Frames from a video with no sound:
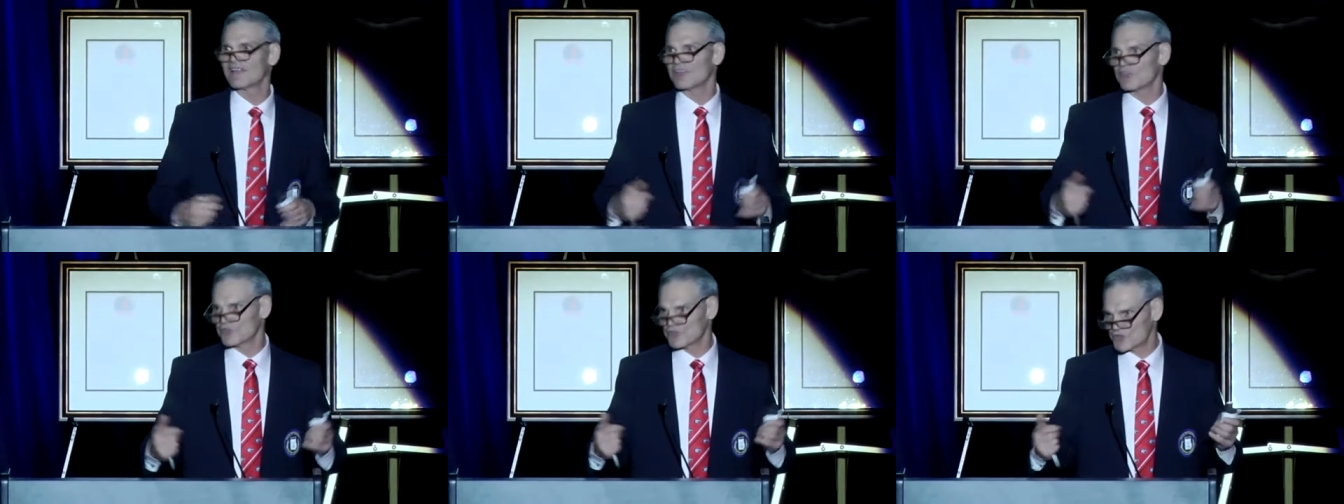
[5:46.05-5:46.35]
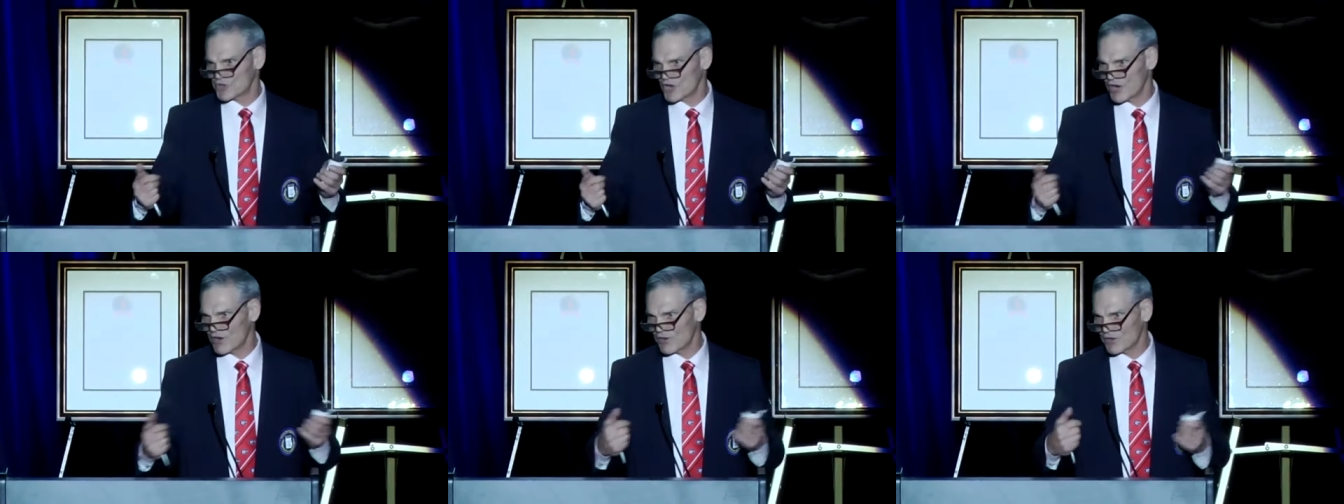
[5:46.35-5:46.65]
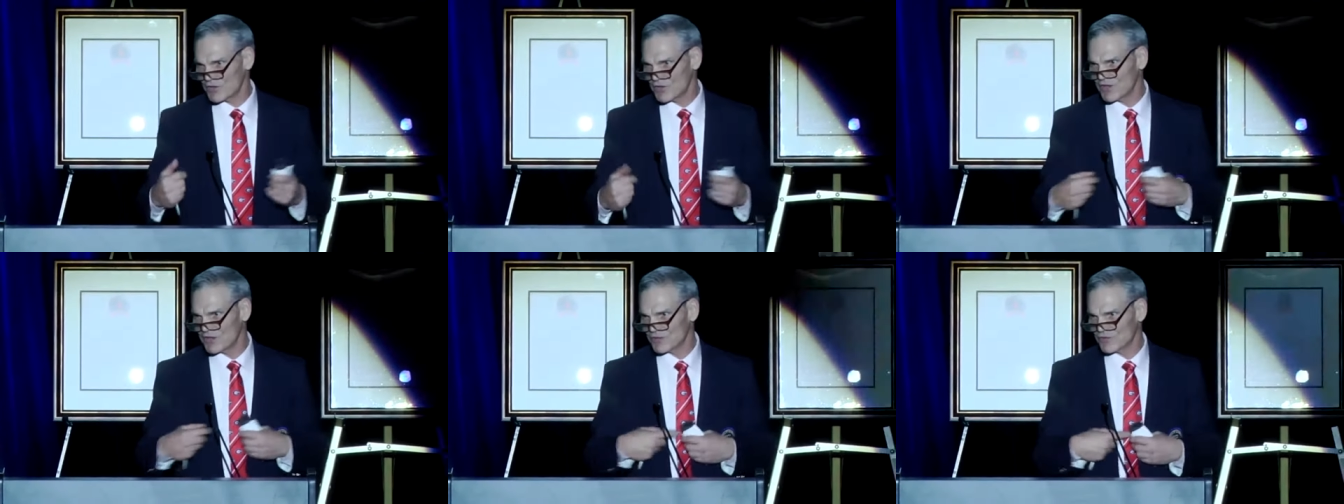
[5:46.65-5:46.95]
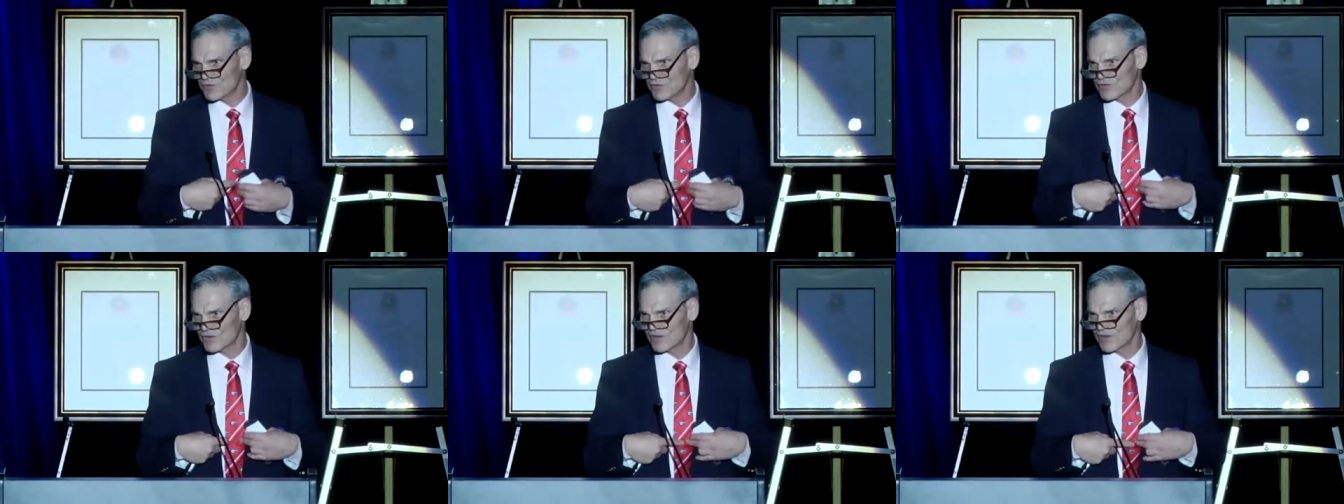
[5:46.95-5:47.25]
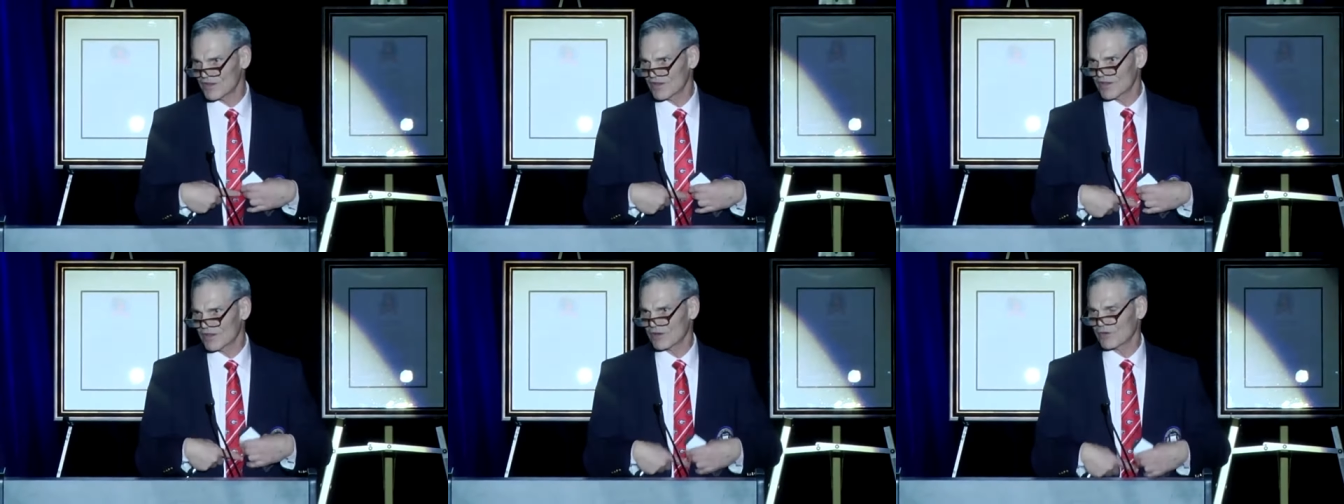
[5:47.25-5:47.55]
sharing this
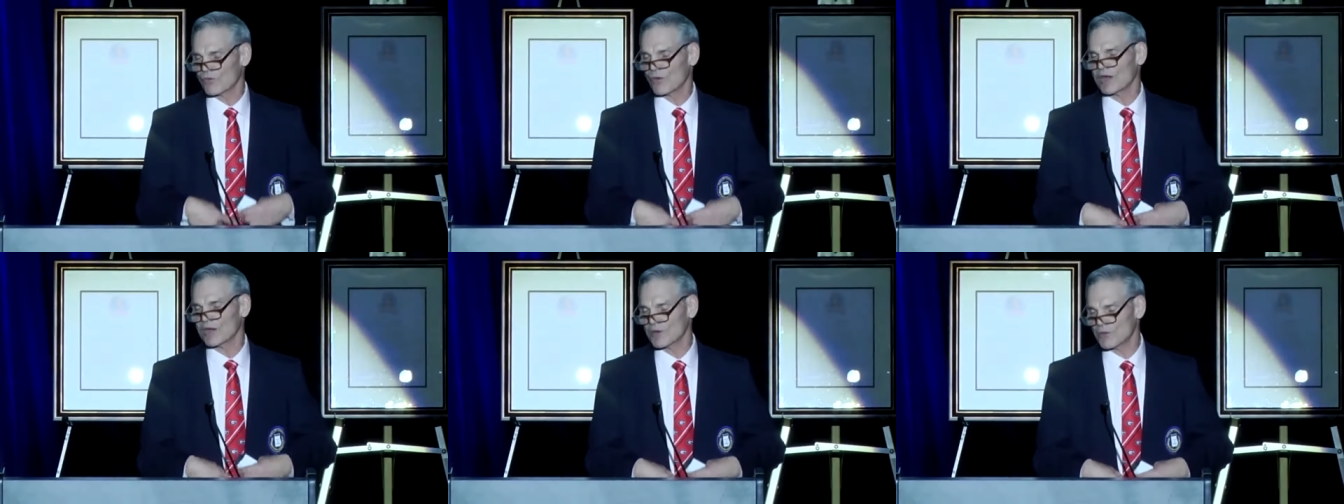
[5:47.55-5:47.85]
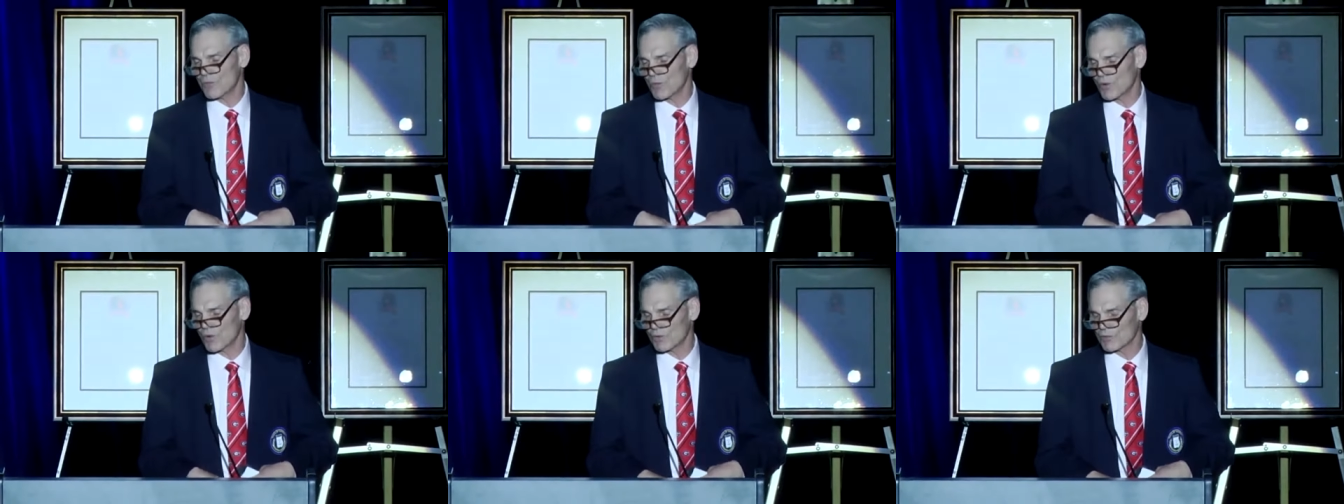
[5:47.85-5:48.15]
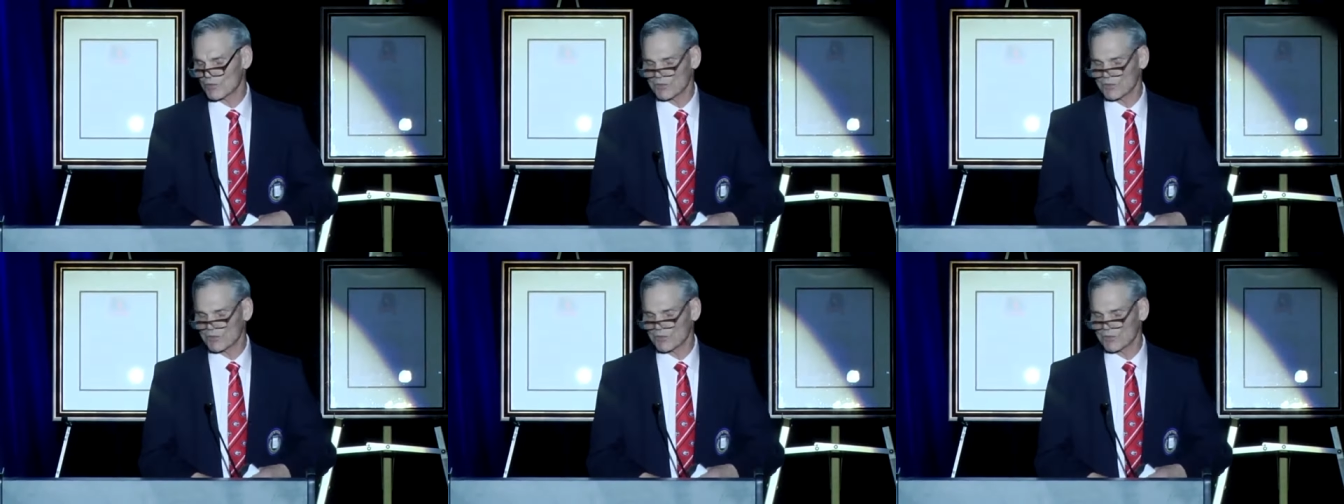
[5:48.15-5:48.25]
great award